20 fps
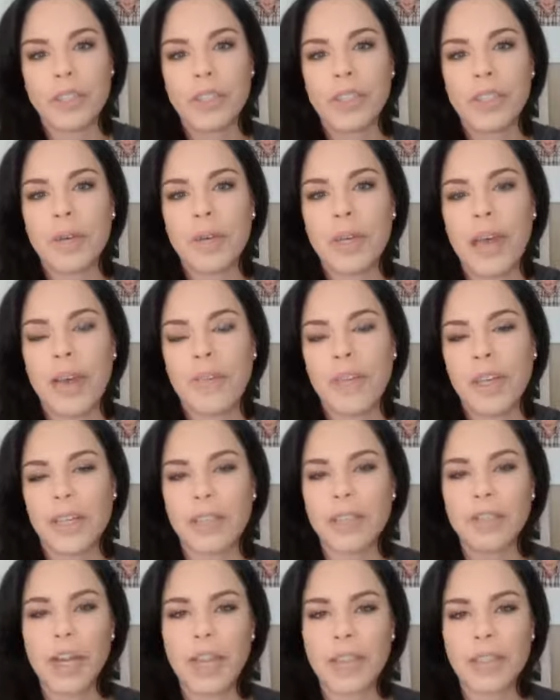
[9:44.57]
So we have like a
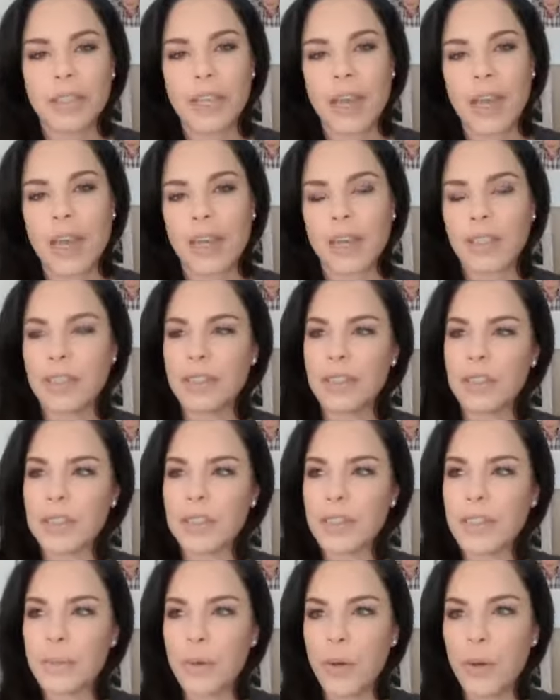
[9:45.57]
Trex deck and this
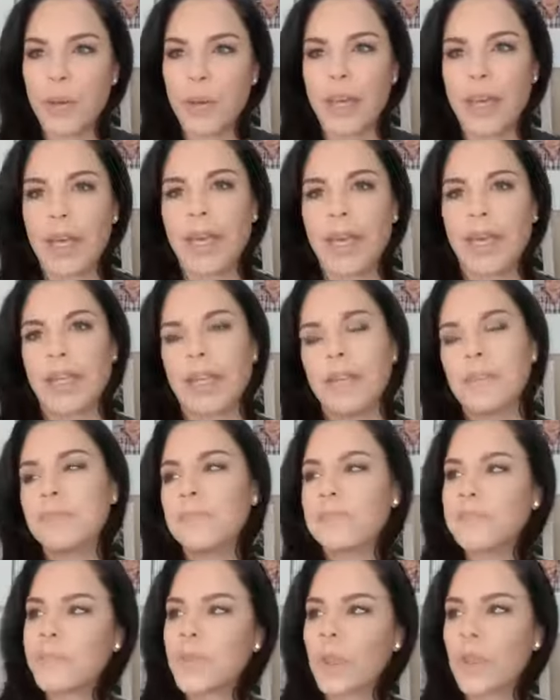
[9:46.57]
gazebo thing and it
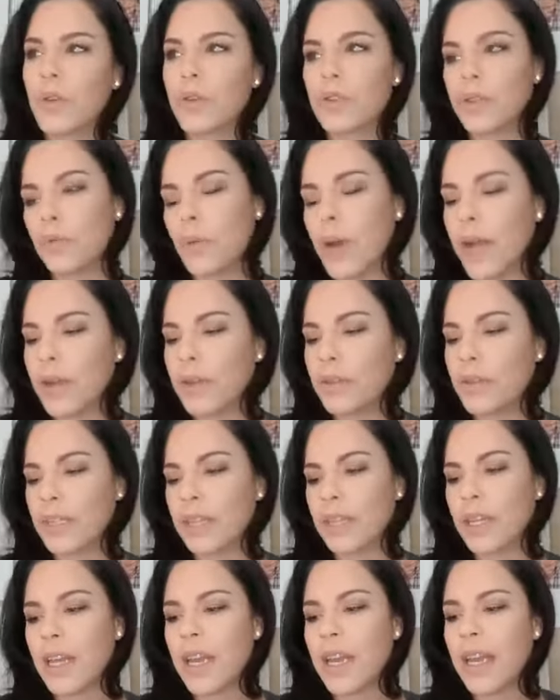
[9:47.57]
goes around,
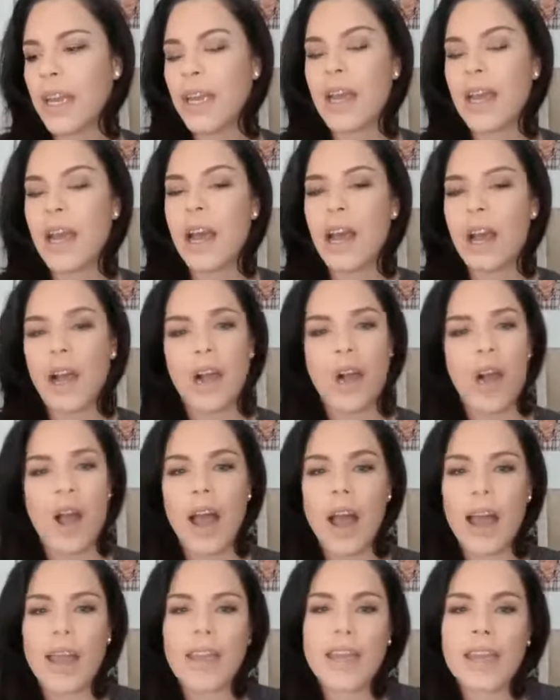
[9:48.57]
and
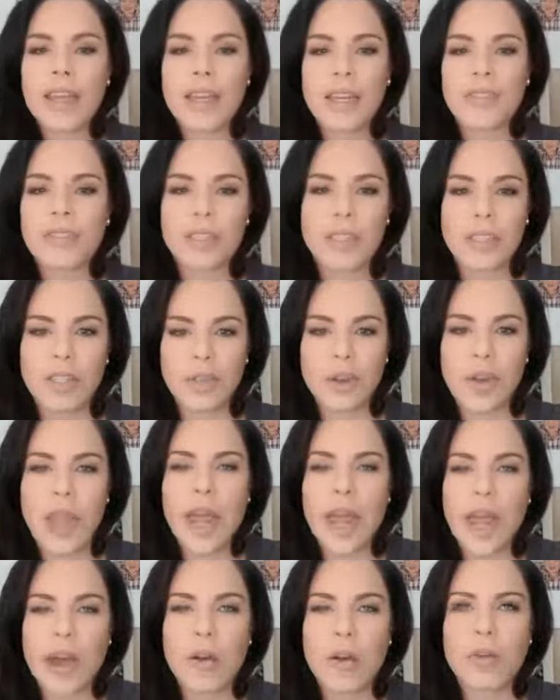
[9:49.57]
I can't even tell you
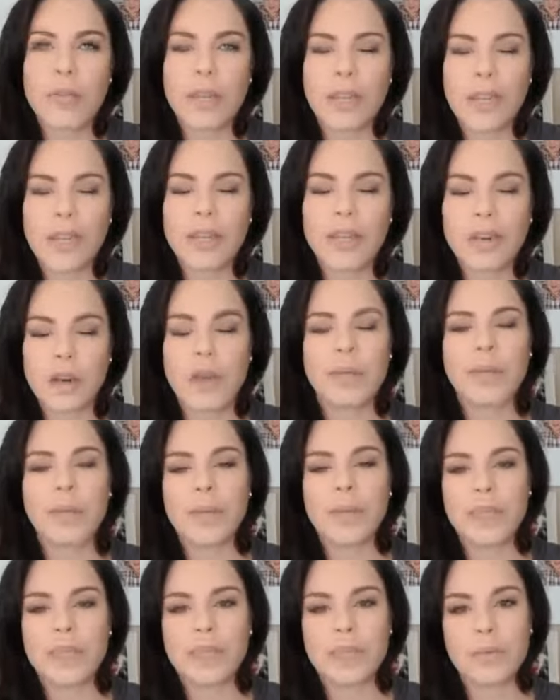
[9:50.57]
how many
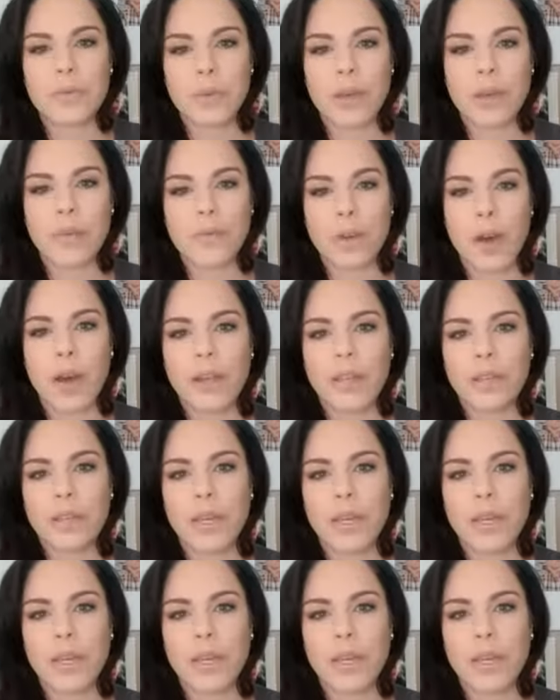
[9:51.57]
compliments we have gotten.